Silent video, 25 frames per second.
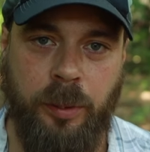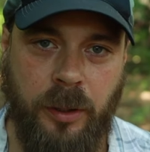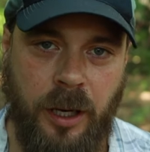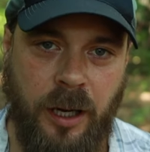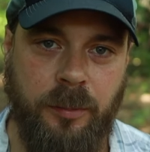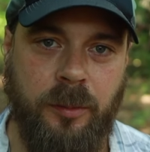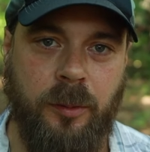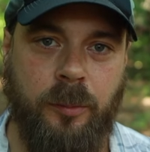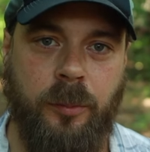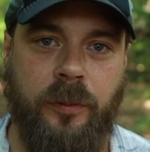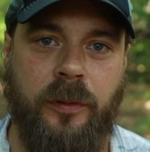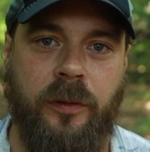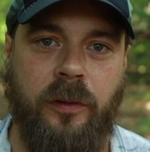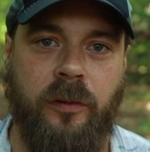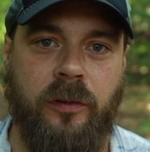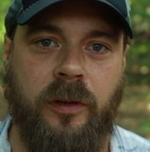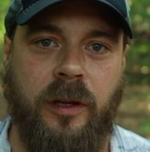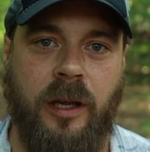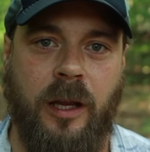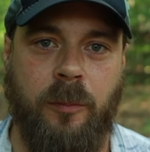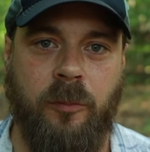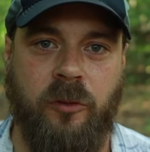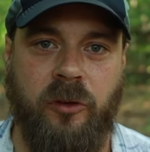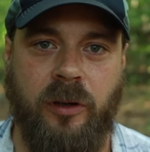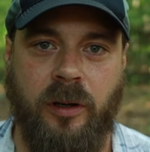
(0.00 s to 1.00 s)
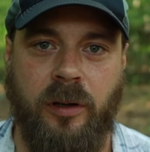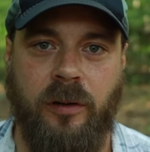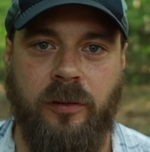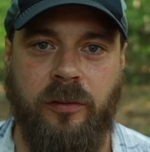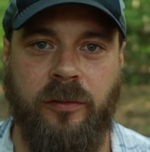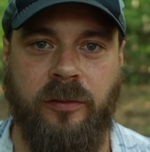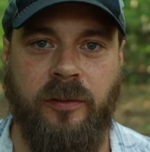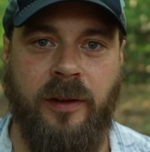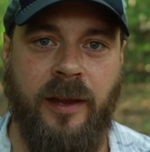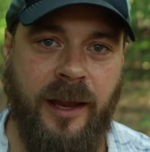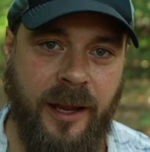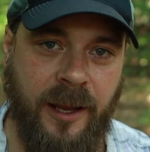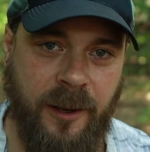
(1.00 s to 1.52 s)
problem with these camp
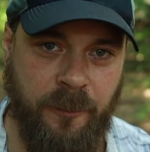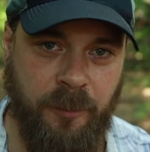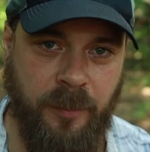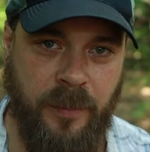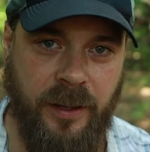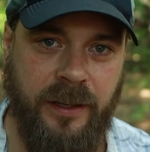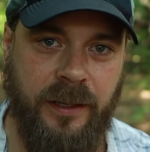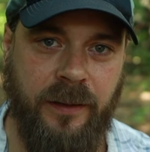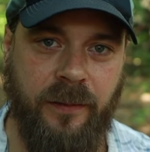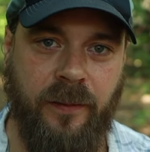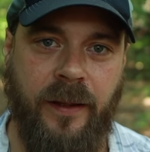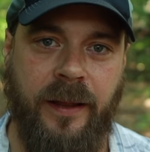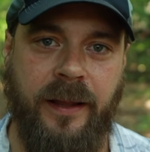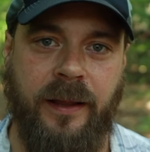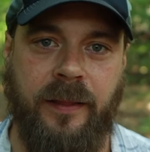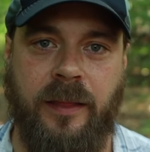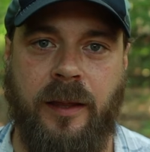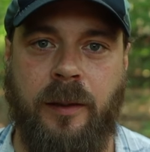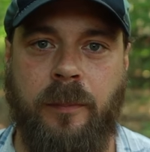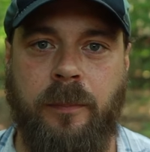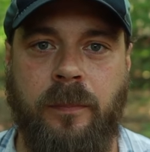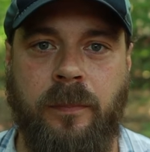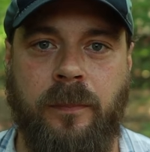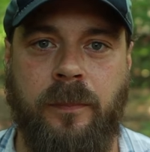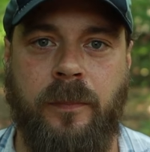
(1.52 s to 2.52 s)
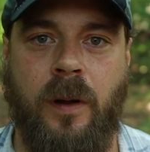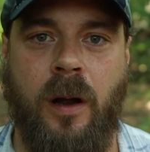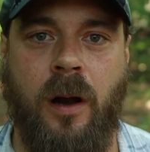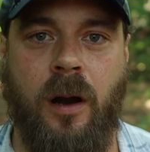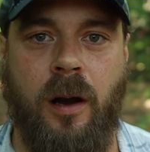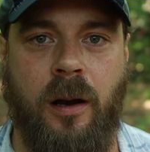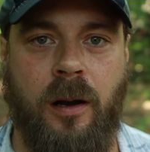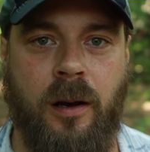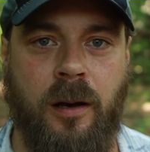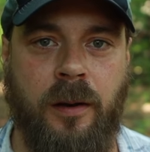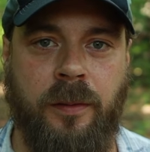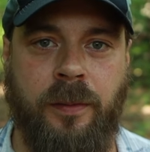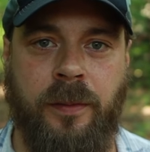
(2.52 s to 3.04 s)
chairs, and many like them,
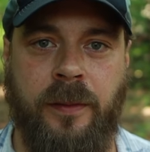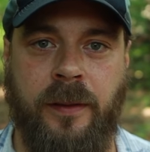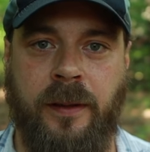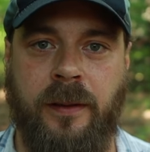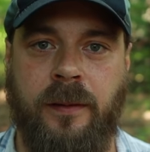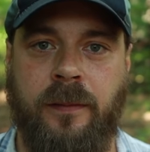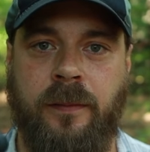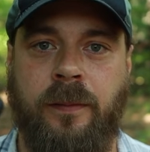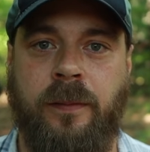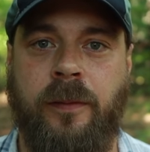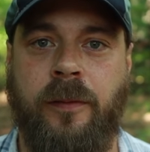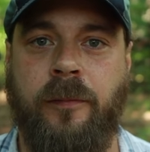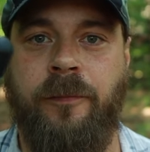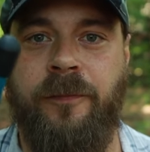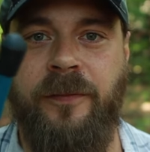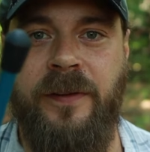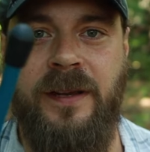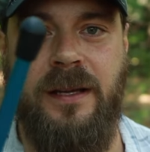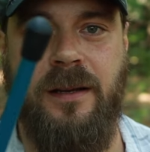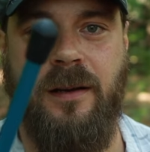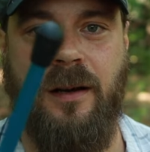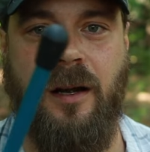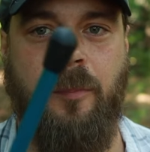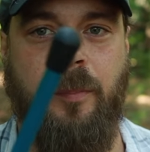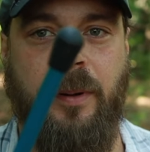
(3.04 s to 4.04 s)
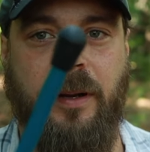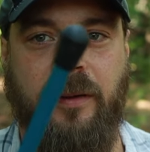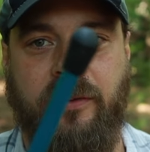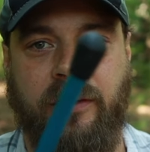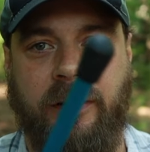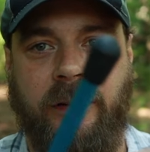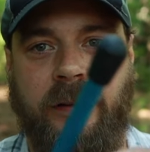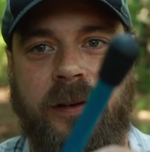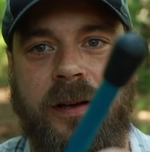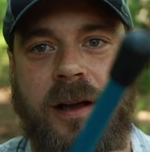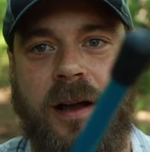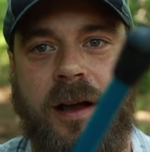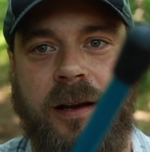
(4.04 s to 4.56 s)
are that the feet are
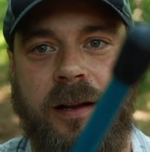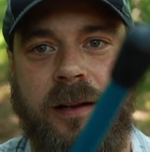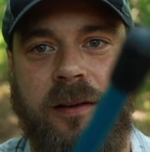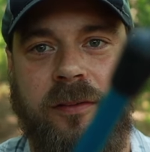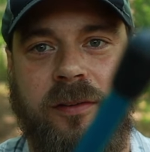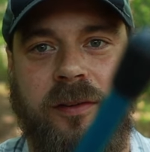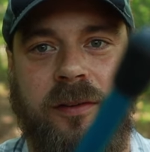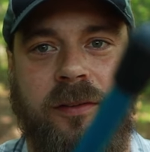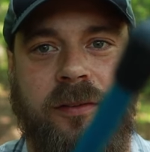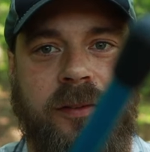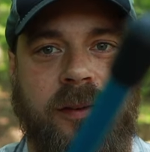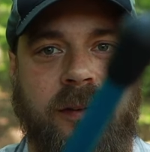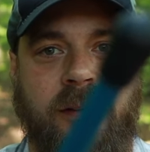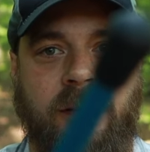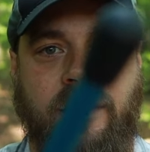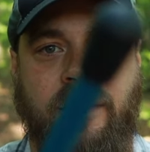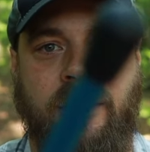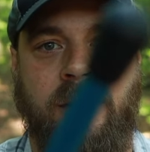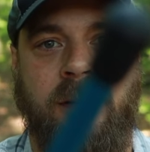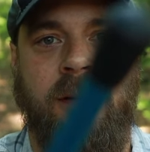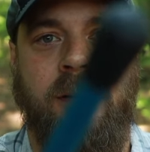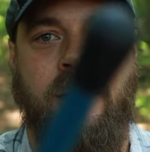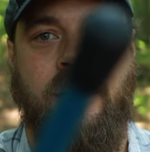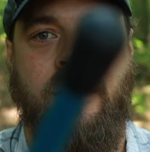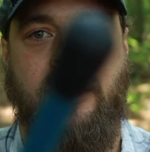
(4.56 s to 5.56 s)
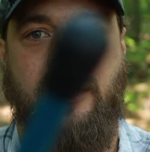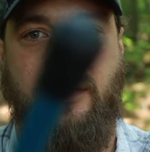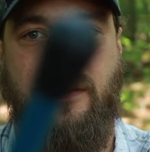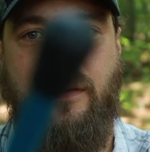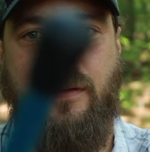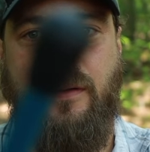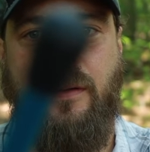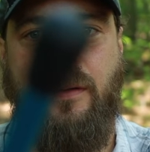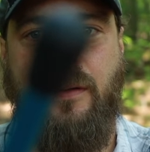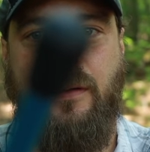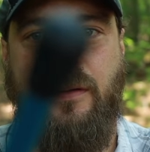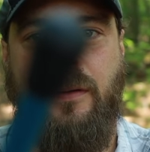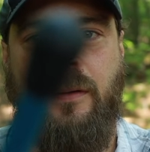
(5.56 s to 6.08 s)
basically non-existent.
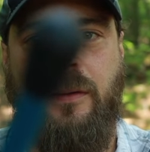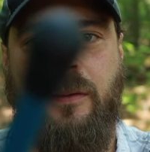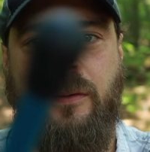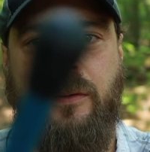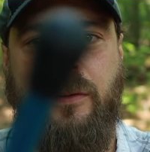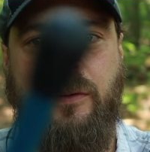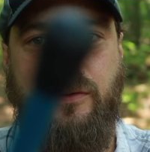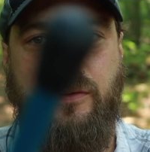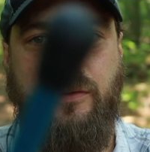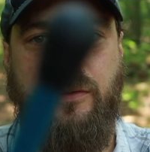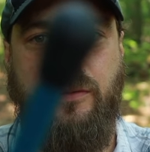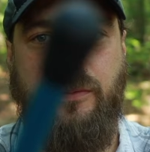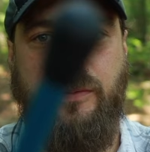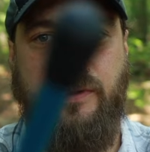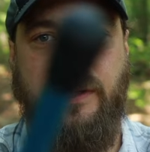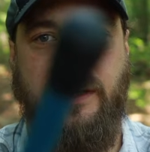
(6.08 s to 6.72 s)
You